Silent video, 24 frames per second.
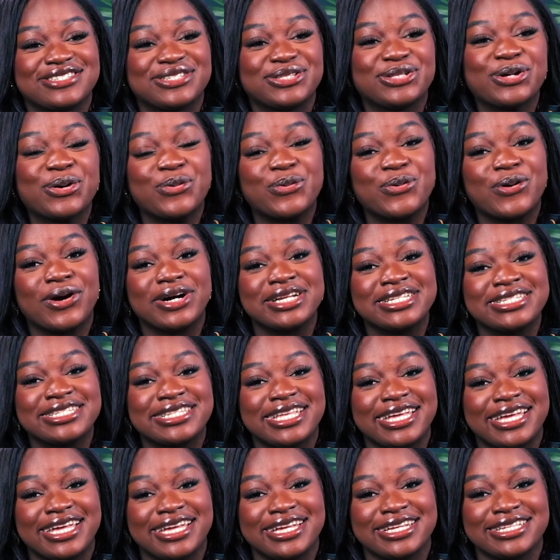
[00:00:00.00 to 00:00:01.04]
The one
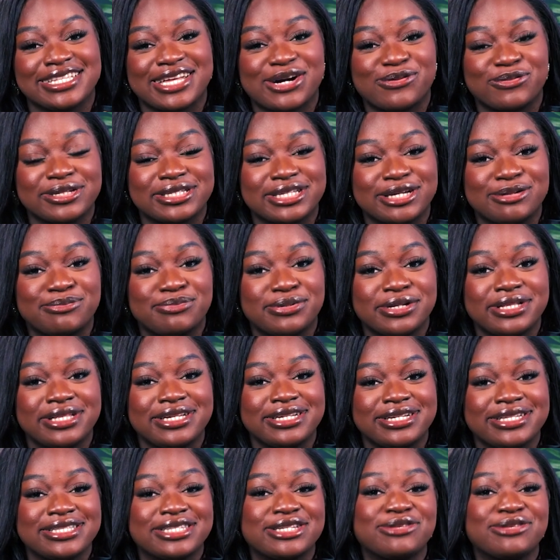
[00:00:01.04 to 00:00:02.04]
thing that was appealing